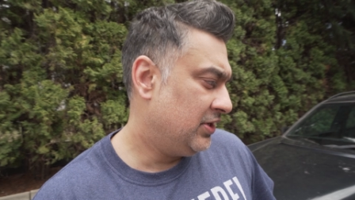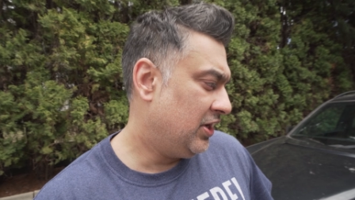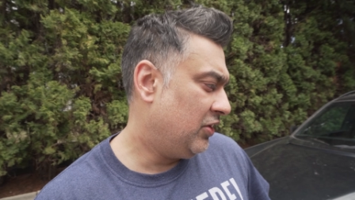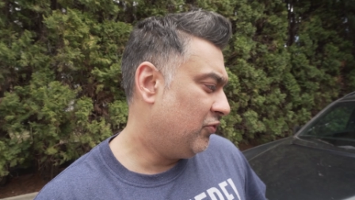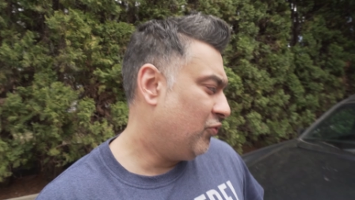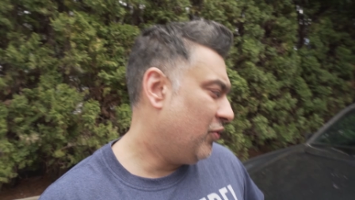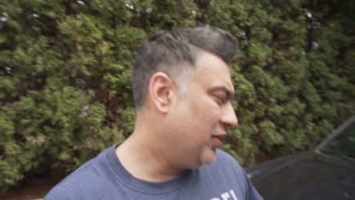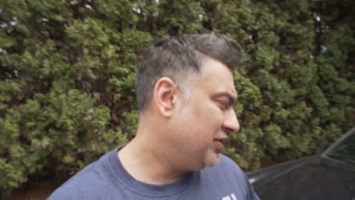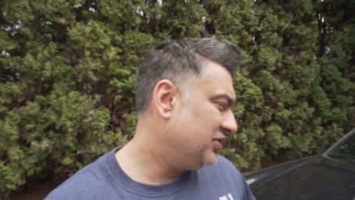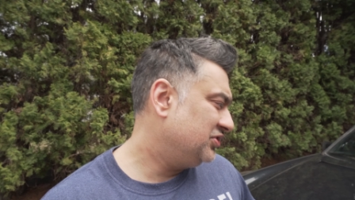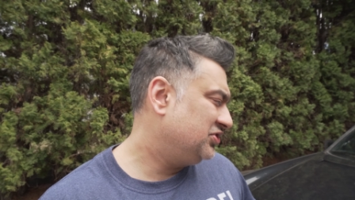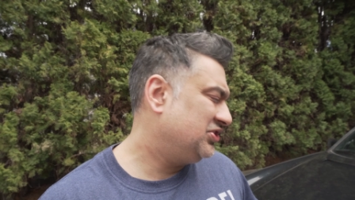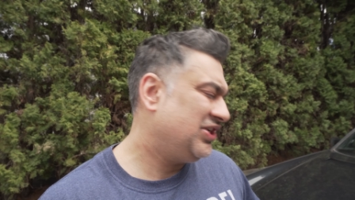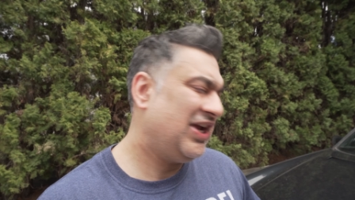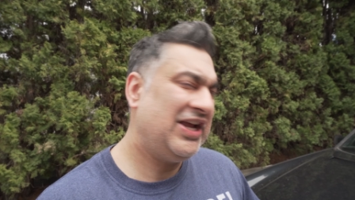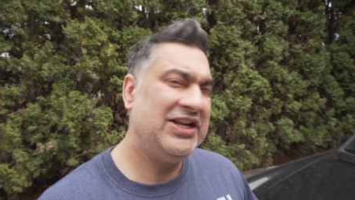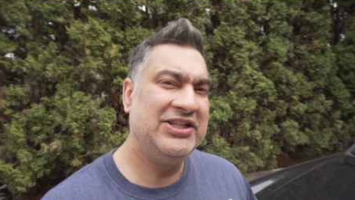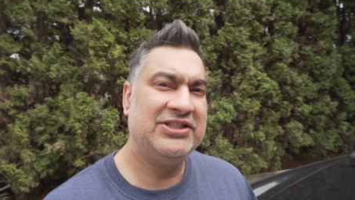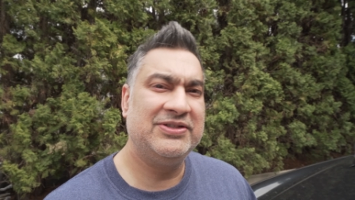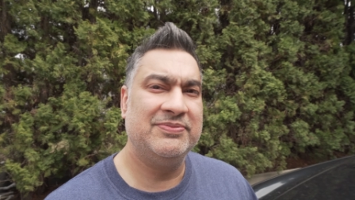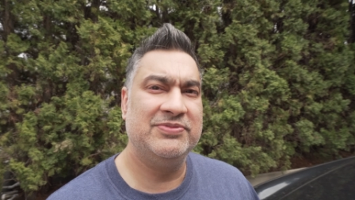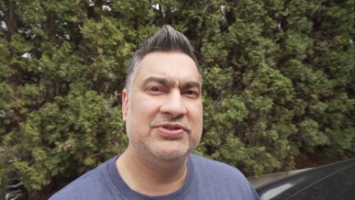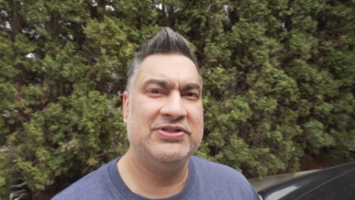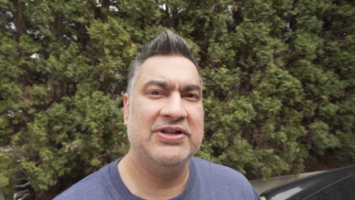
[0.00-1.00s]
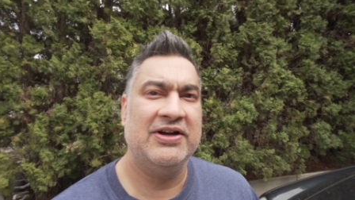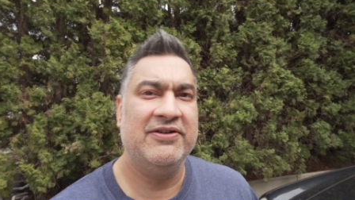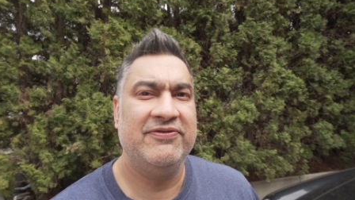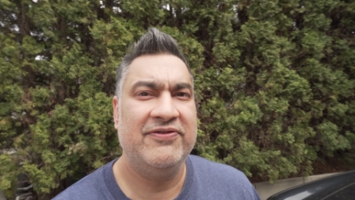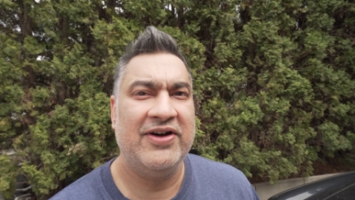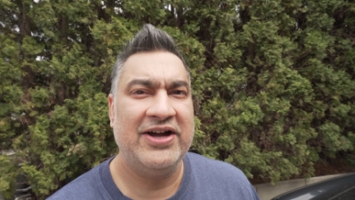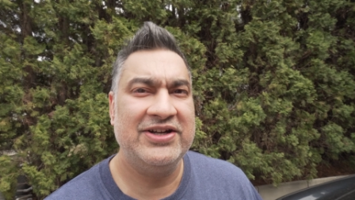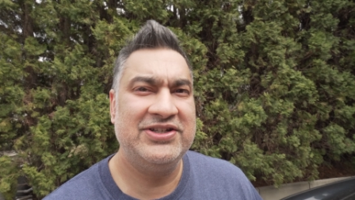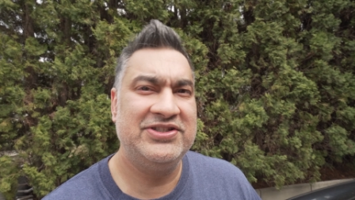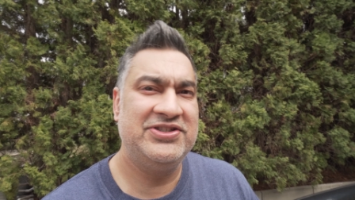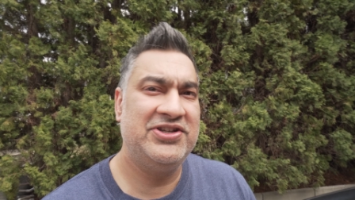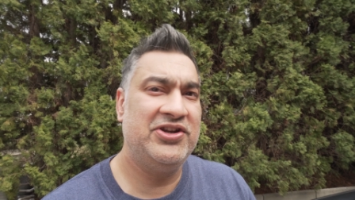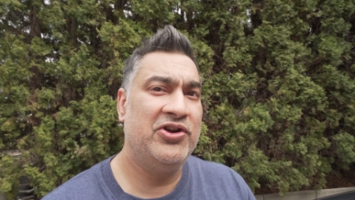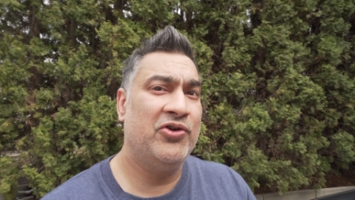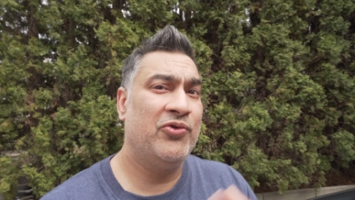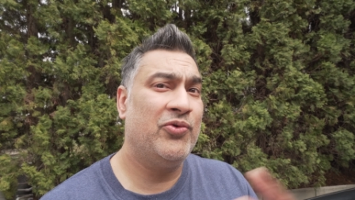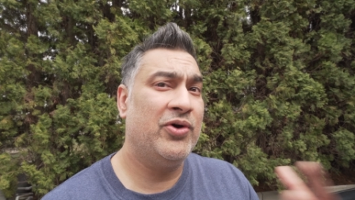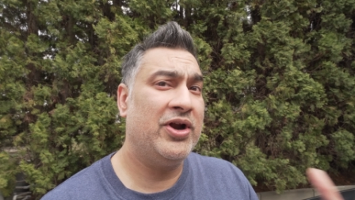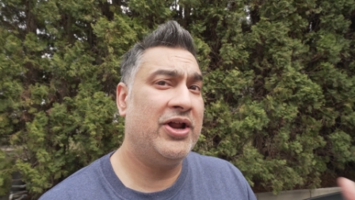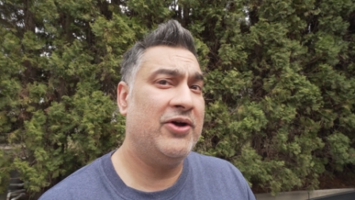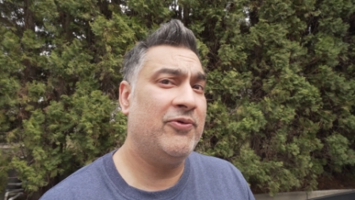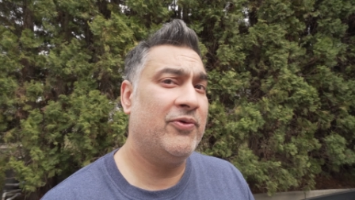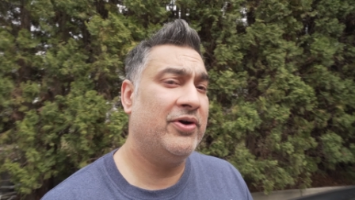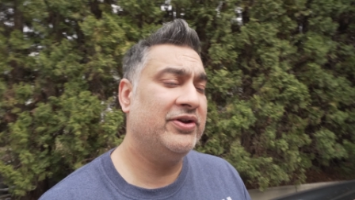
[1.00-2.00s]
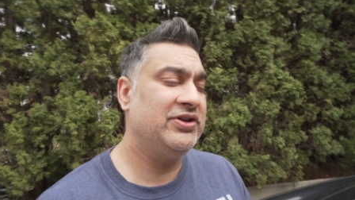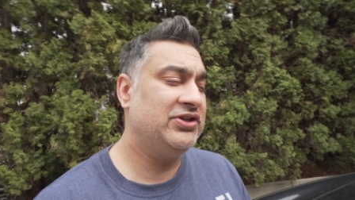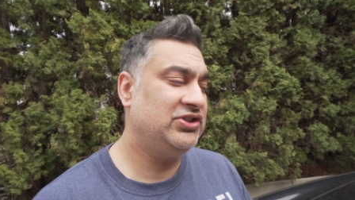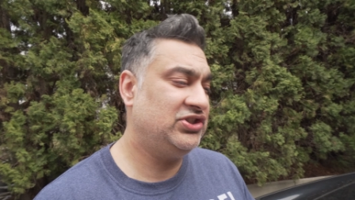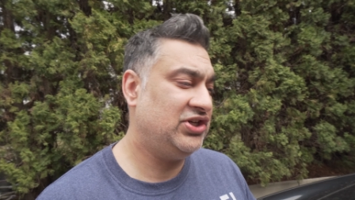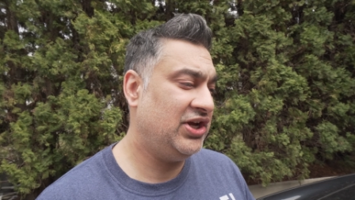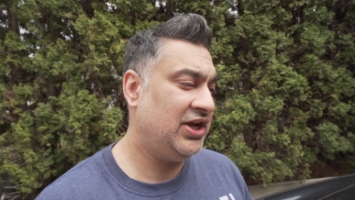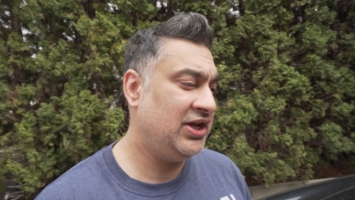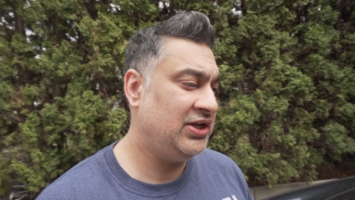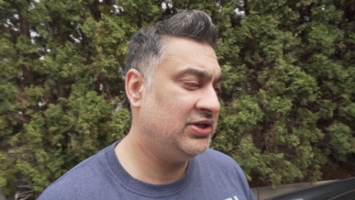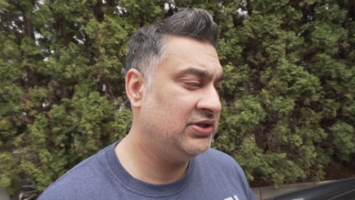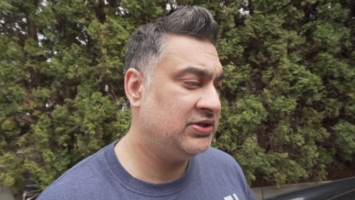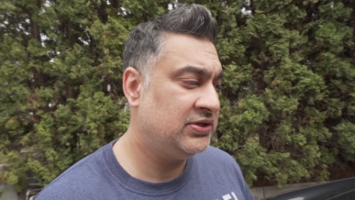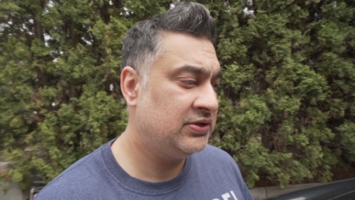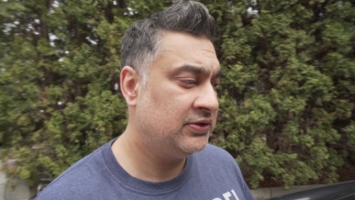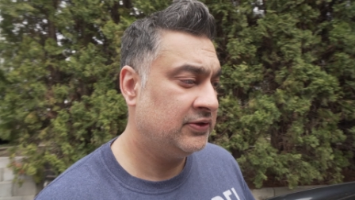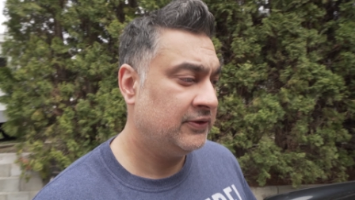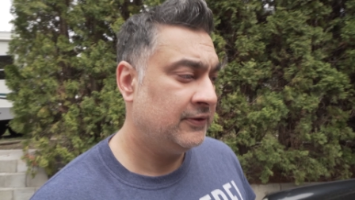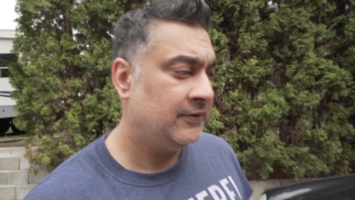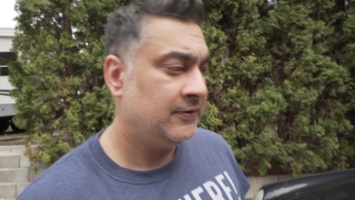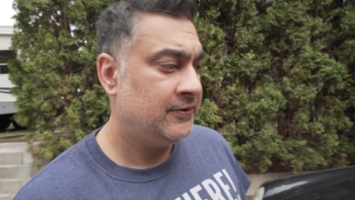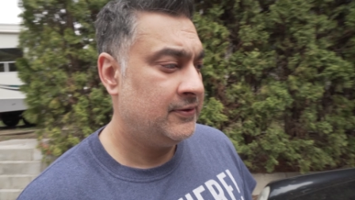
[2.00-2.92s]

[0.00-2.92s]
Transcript: I wanted to change some stuff. I just didn't know what I wanted to change,